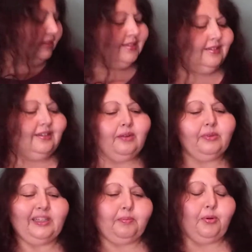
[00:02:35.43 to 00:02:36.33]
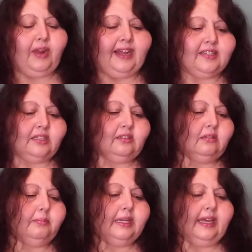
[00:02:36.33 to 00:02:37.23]
that's not really
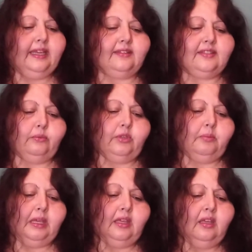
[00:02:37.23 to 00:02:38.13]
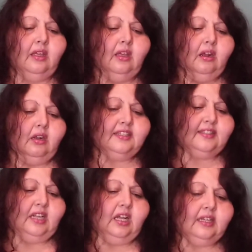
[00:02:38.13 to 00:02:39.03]
practical, but I guess it would be, are
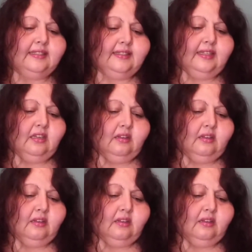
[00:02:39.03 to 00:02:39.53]
socks.